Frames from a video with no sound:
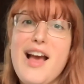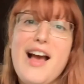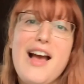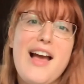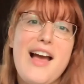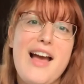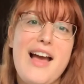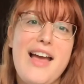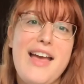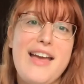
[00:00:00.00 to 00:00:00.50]

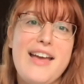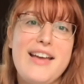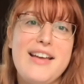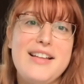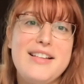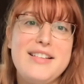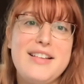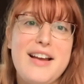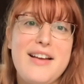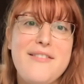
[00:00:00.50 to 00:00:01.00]

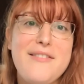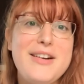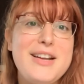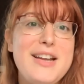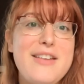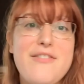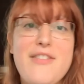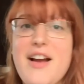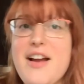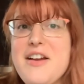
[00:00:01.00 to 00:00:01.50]
And
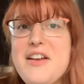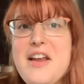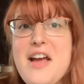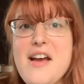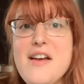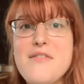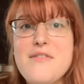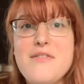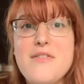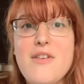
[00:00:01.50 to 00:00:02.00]
if I could have
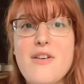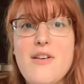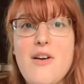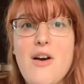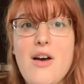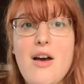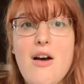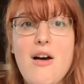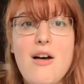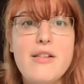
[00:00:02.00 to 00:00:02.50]

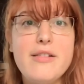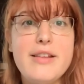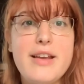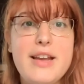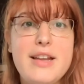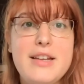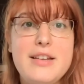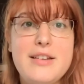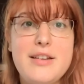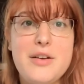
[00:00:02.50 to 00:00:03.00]
all day
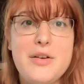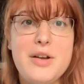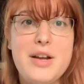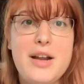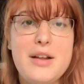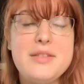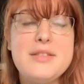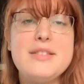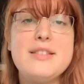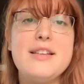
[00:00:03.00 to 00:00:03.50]
to do it,
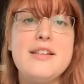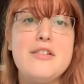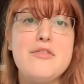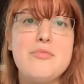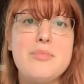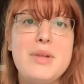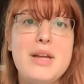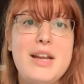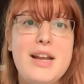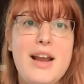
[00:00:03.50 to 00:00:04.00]
I'd still have
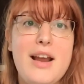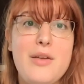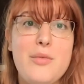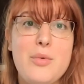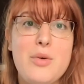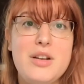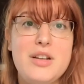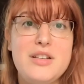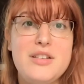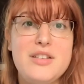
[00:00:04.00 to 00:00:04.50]
plenty I'd
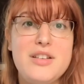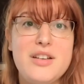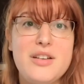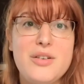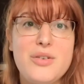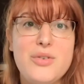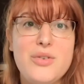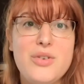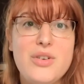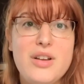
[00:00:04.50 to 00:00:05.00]
want to do.
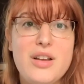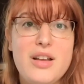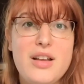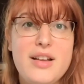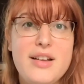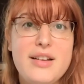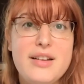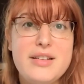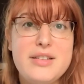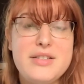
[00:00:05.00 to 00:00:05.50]

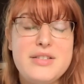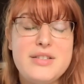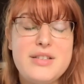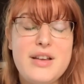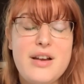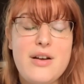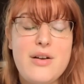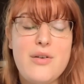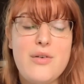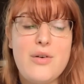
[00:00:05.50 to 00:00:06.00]

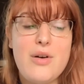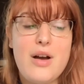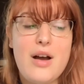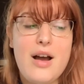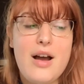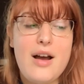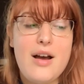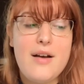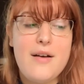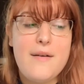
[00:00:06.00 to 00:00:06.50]
So
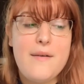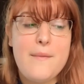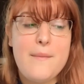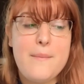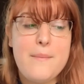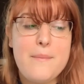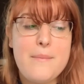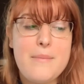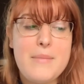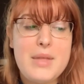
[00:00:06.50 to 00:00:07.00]

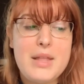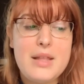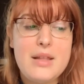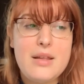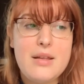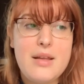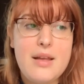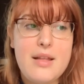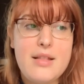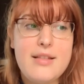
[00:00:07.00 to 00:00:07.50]

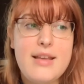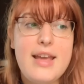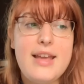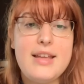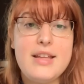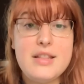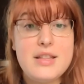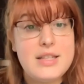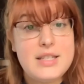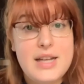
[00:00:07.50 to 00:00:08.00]
taking
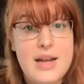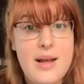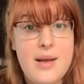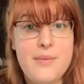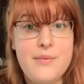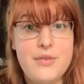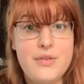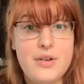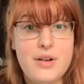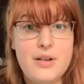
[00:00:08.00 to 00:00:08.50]
the time
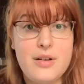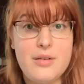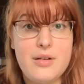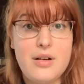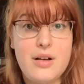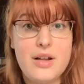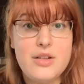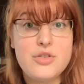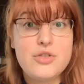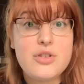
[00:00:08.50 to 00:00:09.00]
for
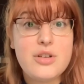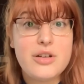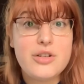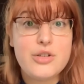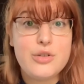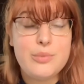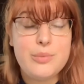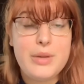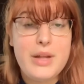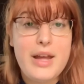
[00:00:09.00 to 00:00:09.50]

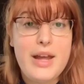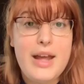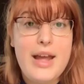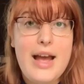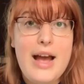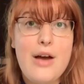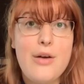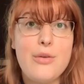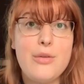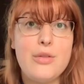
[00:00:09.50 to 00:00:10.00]
unstructured play
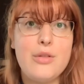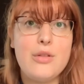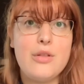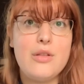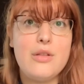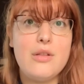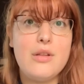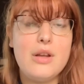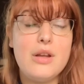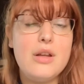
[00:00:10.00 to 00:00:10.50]
out in
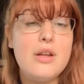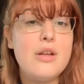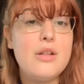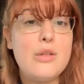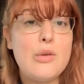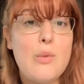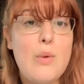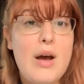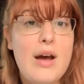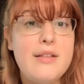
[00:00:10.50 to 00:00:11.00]
the
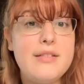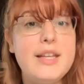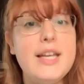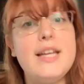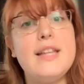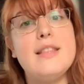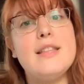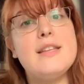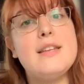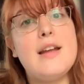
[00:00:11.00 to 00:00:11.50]
wild, taking
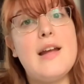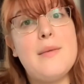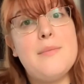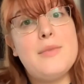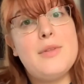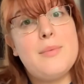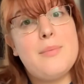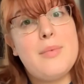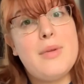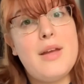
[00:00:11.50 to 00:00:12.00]
the time to
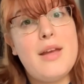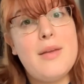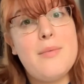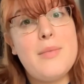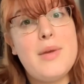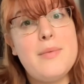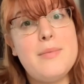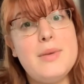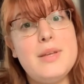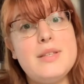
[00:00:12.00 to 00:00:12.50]
play
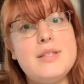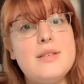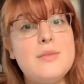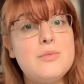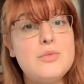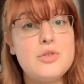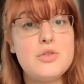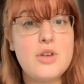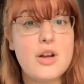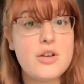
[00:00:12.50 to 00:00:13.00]
maybe some
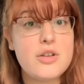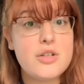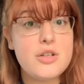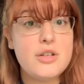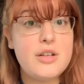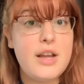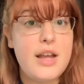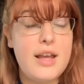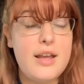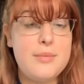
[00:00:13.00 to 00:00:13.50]
structured
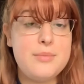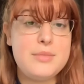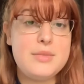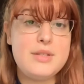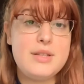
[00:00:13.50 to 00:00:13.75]
games